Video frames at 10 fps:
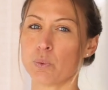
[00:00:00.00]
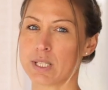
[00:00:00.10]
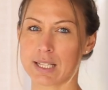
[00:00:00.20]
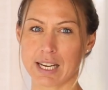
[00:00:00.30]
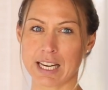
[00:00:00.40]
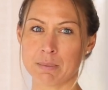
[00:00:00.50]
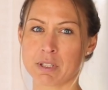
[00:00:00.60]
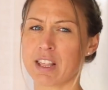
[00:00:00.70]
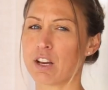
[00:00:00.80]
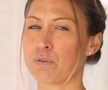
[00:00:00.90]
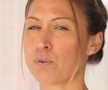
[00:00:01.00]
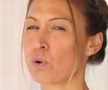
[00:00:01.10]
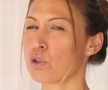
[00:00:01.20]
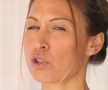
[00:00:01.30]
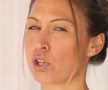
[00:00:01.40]
with claims that
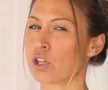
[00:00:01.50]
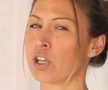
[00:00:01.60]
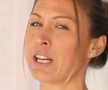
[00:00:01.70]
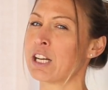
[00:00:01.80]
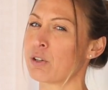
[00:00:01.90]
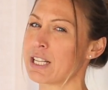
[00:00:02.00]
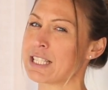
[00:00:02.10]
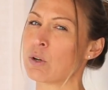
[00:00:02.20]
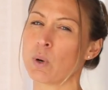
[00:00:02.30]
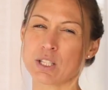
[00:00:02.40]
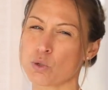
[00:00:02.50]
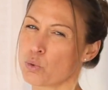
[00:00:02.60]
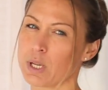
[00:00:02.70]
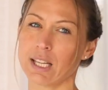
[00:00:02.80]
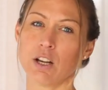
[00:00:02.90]
fall short on addressing what's
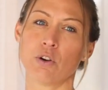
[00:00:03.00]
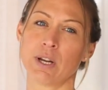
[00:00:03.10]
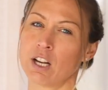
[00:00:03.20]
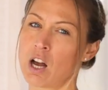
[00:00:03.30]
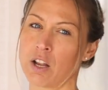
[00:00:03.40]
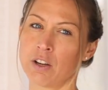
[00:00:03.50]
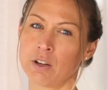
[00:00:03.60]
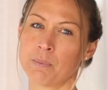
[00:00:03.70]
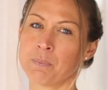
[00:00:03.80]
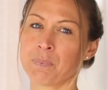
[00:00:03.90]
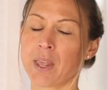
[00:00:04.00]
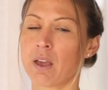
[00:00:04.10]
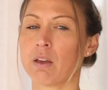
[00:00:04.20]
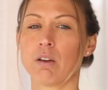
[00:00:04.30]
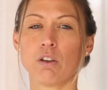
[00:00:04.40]
really going on.
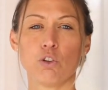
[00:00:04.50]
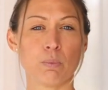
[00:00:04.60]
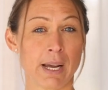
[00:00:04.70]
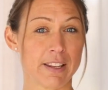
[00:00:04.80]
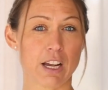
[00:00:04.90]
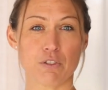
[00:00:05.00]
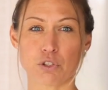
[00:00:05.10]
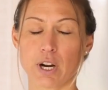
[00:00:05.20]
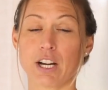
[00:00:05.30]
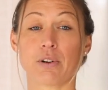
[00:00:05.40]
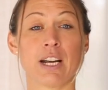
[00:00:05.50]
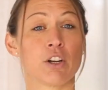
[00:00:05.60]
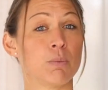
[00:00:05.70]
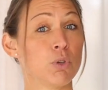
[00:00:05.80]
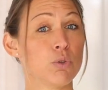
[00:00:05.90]
You might have tried
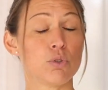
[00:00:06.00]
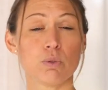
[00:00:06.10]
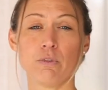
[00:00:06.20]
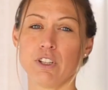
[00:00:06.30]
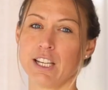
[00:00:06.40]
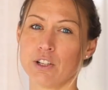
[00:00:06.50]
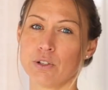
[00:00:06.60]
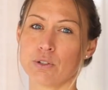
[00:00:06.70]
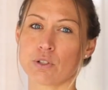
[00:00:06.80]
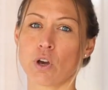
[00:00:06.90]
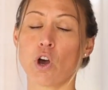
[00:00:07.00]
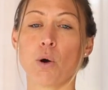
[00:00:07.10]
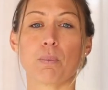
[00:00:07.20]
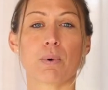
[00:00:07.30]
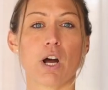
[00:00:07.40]
random YouTube videos,
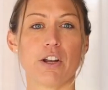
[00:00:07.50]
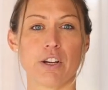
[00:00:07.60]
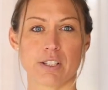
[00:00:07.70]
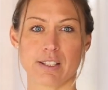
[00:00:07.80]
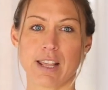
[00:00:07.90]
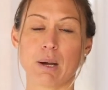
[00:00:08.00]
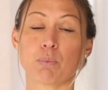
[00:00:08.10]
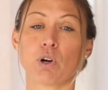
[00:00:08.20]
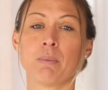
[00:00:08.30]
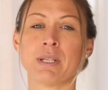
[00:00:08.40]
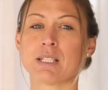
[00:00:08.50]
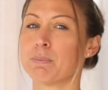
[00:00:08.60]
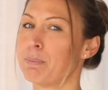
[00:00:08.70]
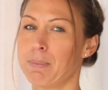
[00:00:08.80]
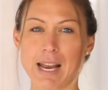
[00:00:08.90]
products that promise
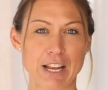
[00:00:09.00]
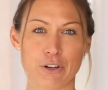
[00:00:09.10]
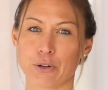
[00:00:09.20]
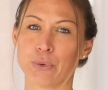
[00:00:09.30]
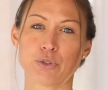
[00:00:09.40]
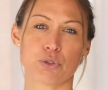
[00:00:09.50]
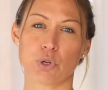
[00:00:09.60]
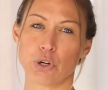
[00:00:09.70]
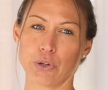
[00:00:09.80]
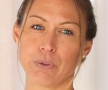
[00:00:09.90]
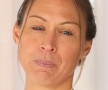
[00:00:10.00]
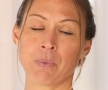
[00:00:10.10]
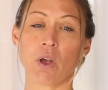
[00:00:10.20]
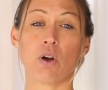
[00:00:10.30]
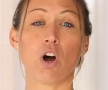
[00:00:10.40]
bladder control,
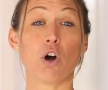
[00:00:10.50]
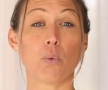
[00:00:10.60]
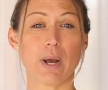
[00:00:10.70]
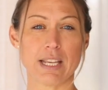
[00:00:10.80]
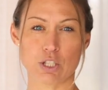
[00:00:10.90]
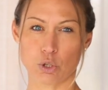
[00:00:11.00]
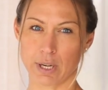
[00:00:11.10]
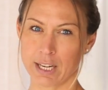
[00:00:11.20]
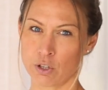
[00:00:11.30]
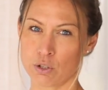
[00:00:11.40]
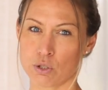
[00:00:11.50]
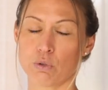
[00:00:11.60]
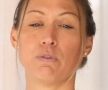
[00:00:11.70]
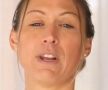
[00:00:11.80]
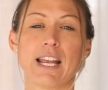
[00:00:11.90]
or waist trainers
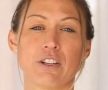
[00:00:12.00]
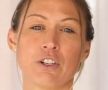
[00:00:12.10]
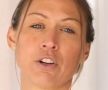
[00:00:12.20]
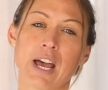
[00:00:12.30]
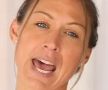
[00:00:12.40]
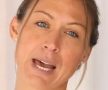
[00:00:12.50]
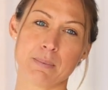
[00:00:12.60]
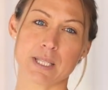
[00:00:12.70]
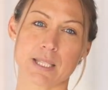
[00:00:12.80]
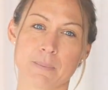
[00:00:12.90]
to flatten your abs.